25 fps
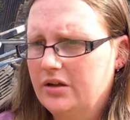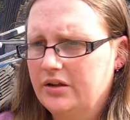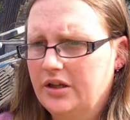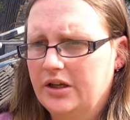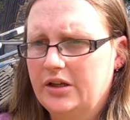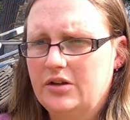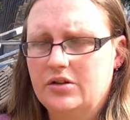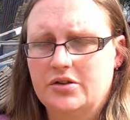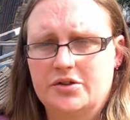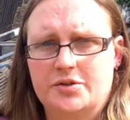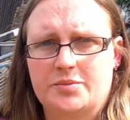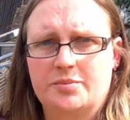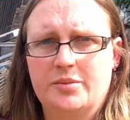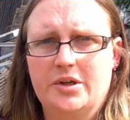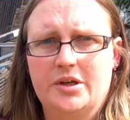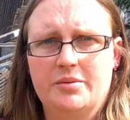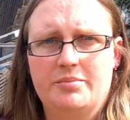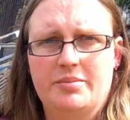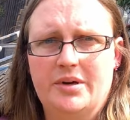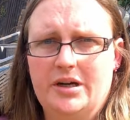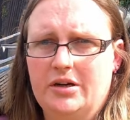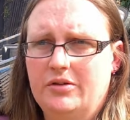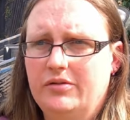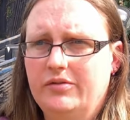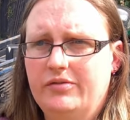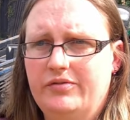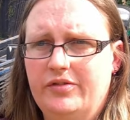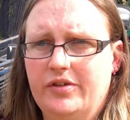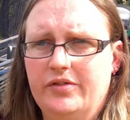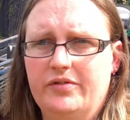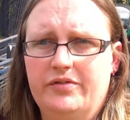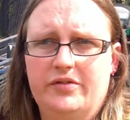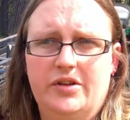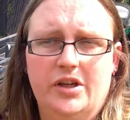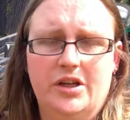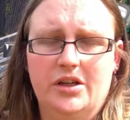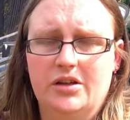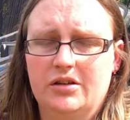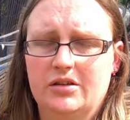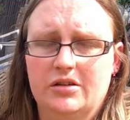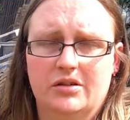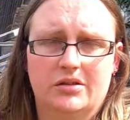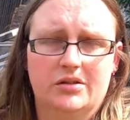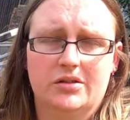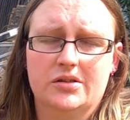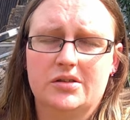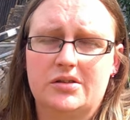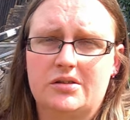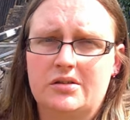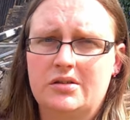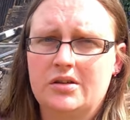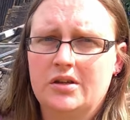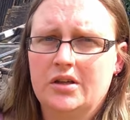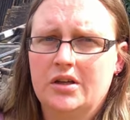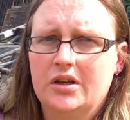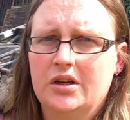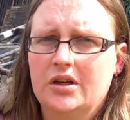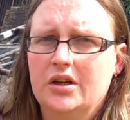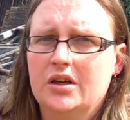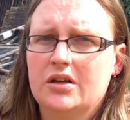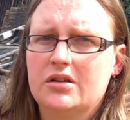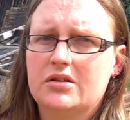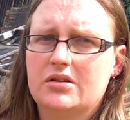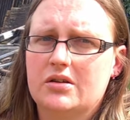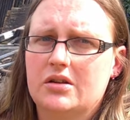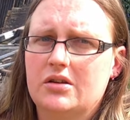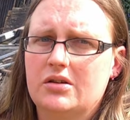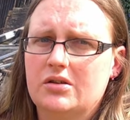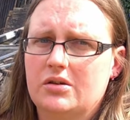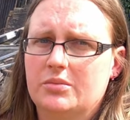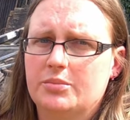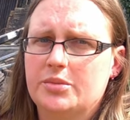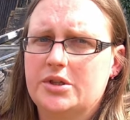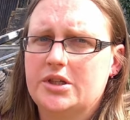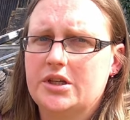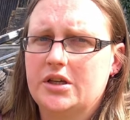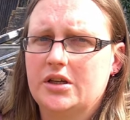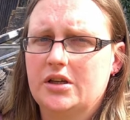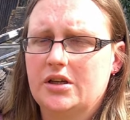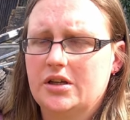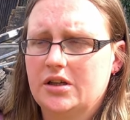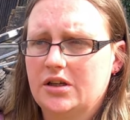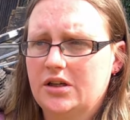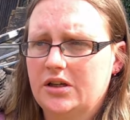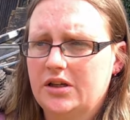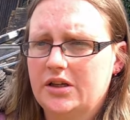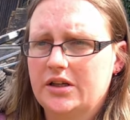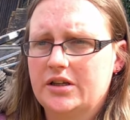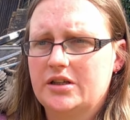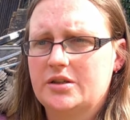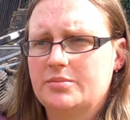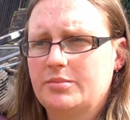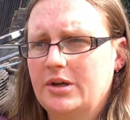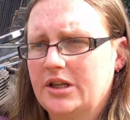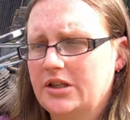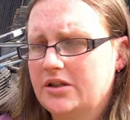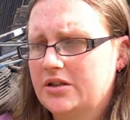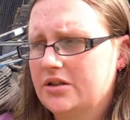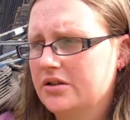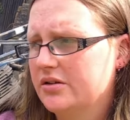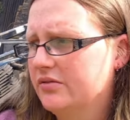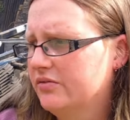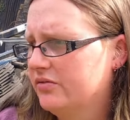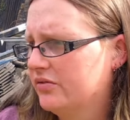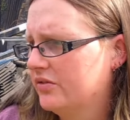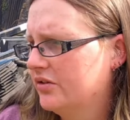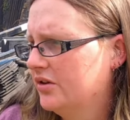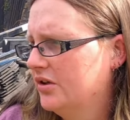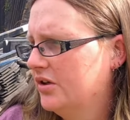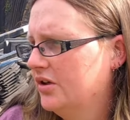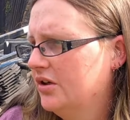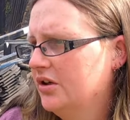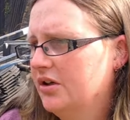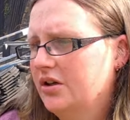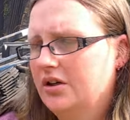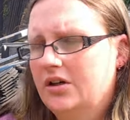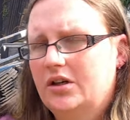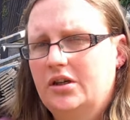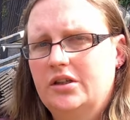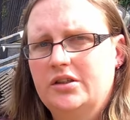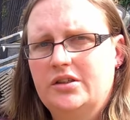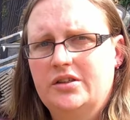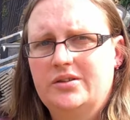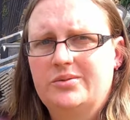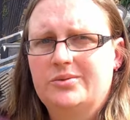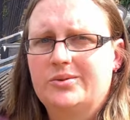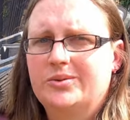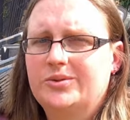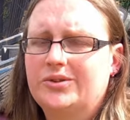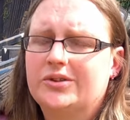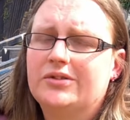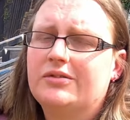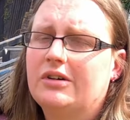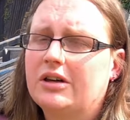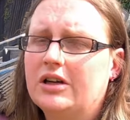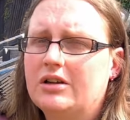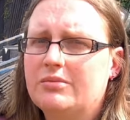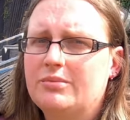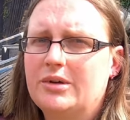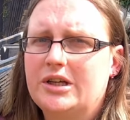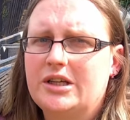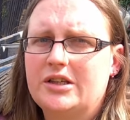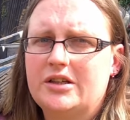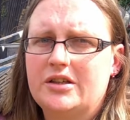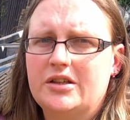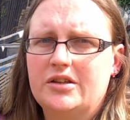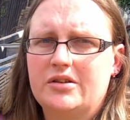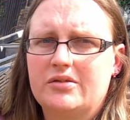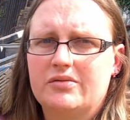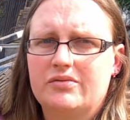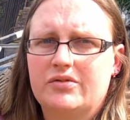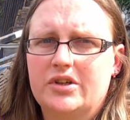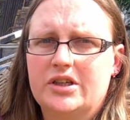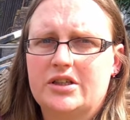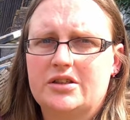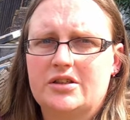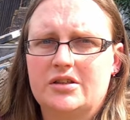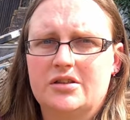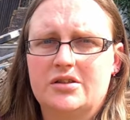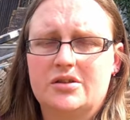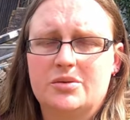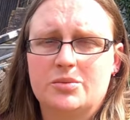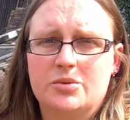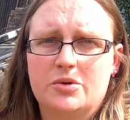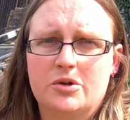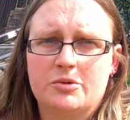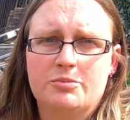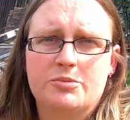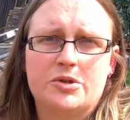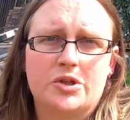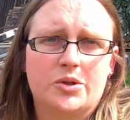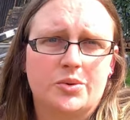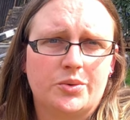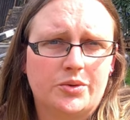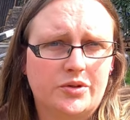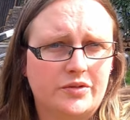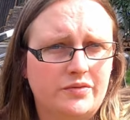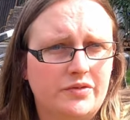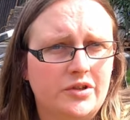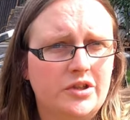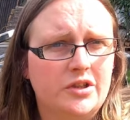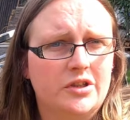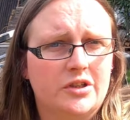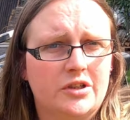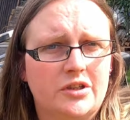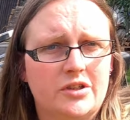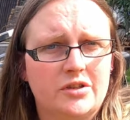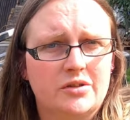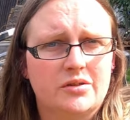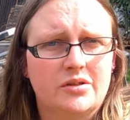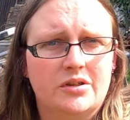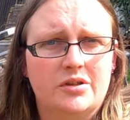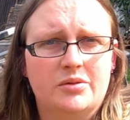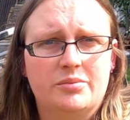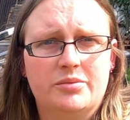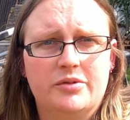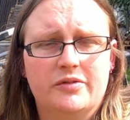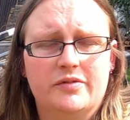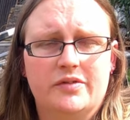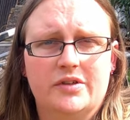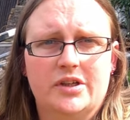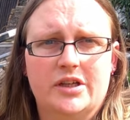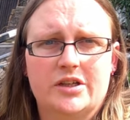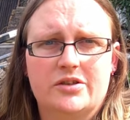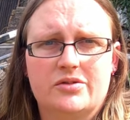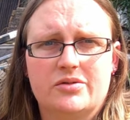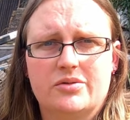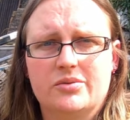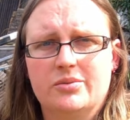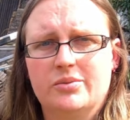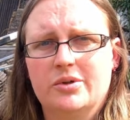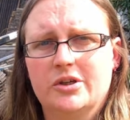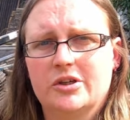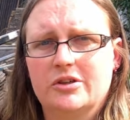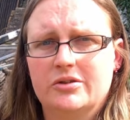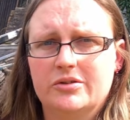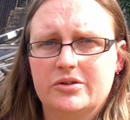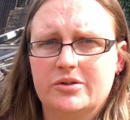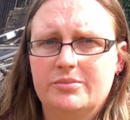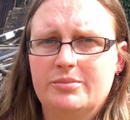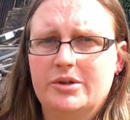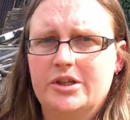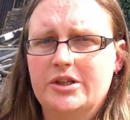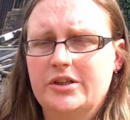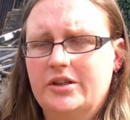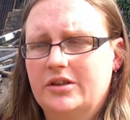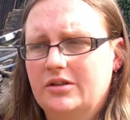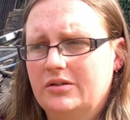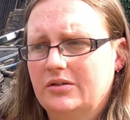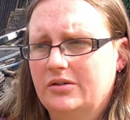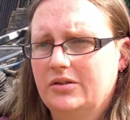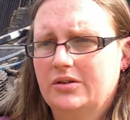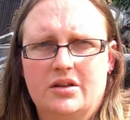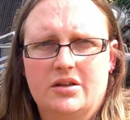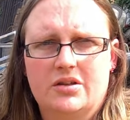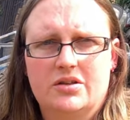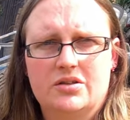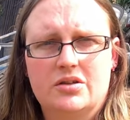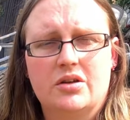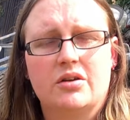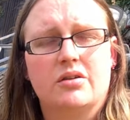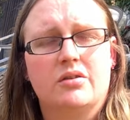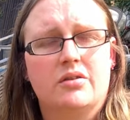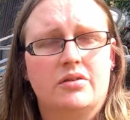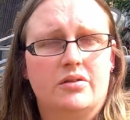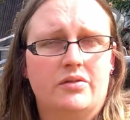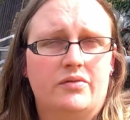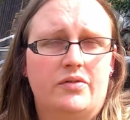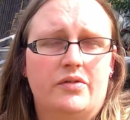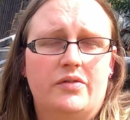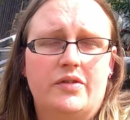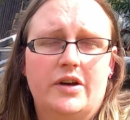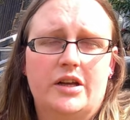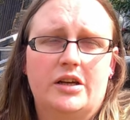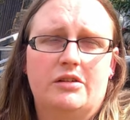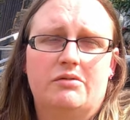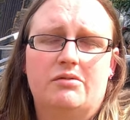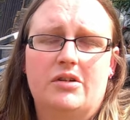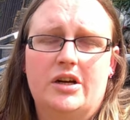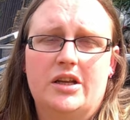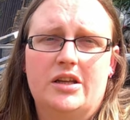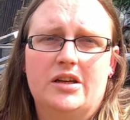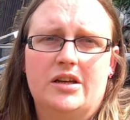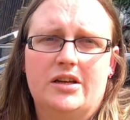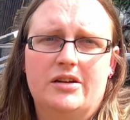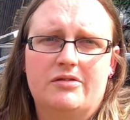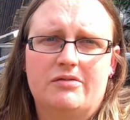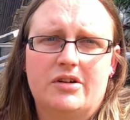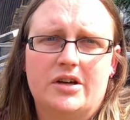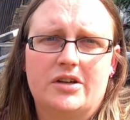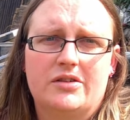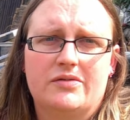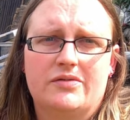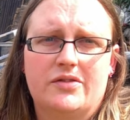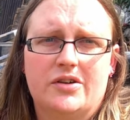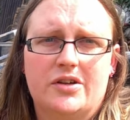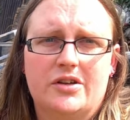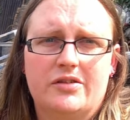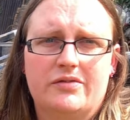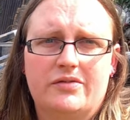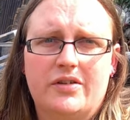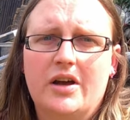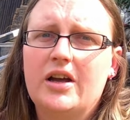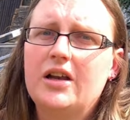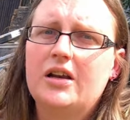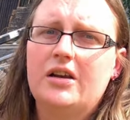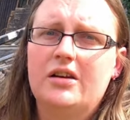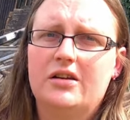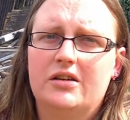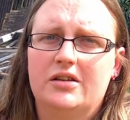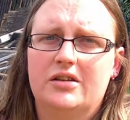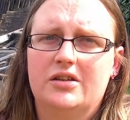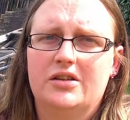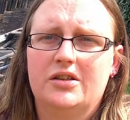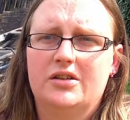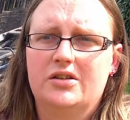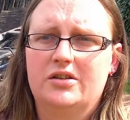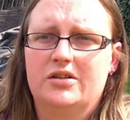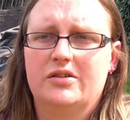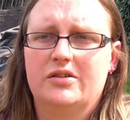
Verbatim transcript: They cost me about $15, so they're not particularly expensive. I do also recommend that you invest in some crimp tools if you're going to do a little bit of electrical work on your bike. So if you've had a regulator rectifier failure and you're